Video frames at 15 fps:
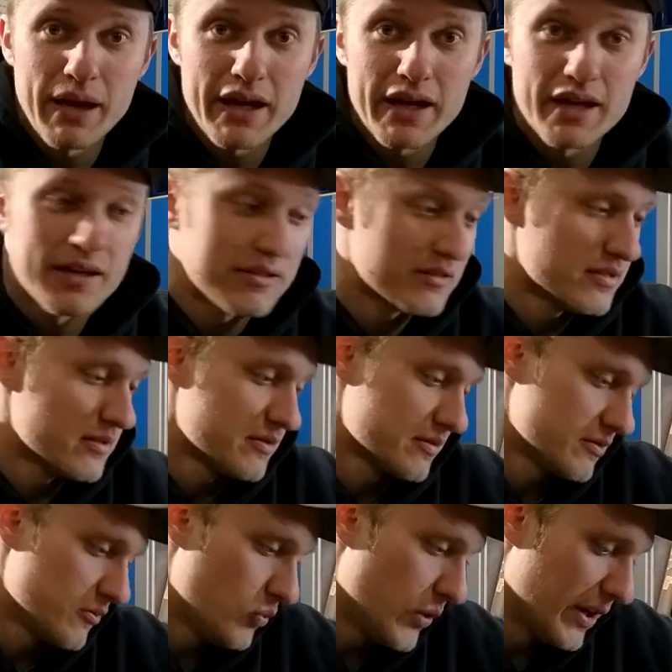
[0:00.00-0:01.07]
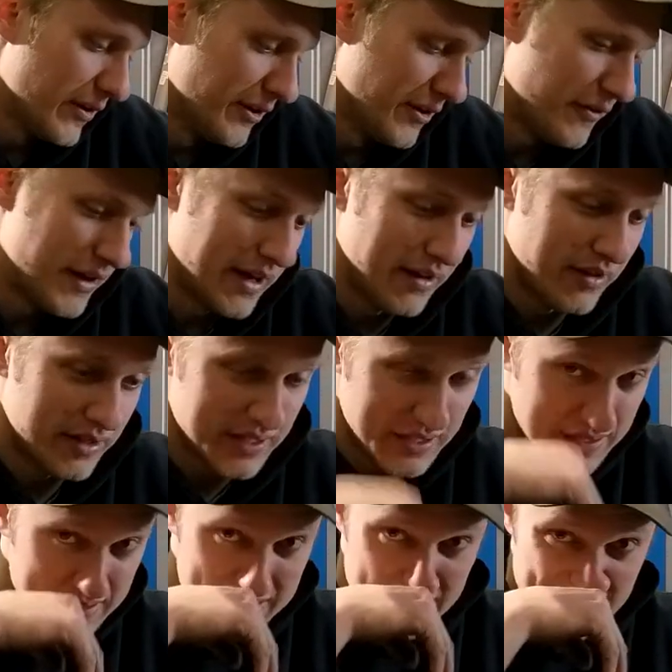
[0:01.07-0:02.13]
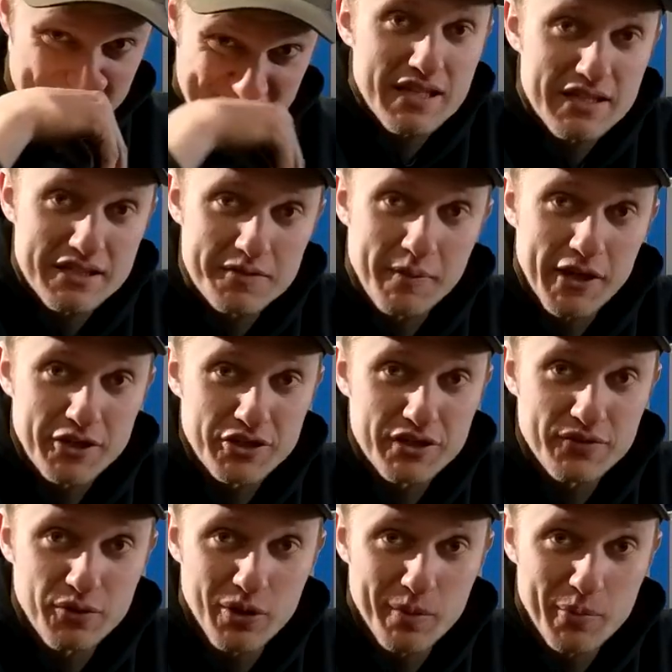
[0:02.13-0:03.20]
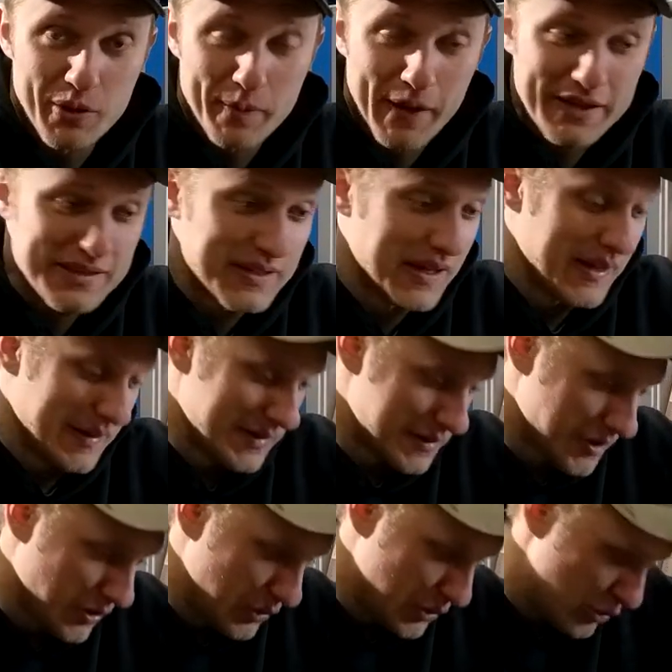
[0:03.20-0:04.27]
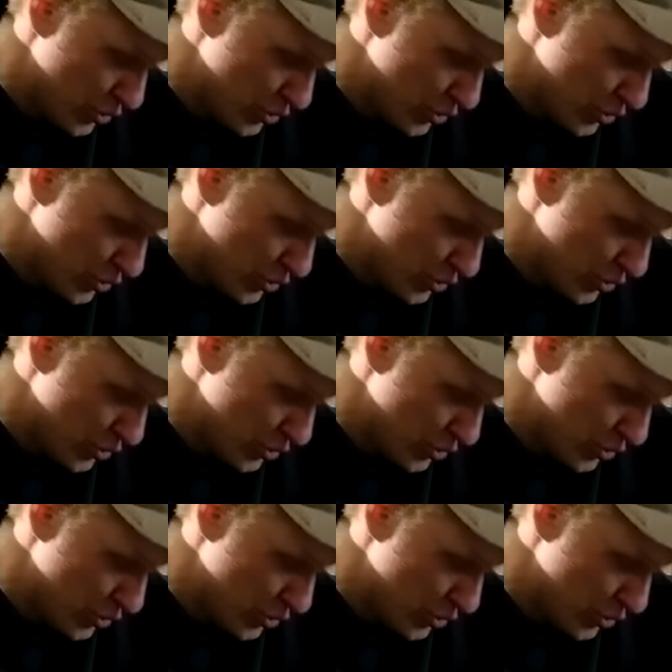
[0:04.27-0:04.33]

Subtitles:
banging and wiggling around on these, especially if you want to put it back together that you don't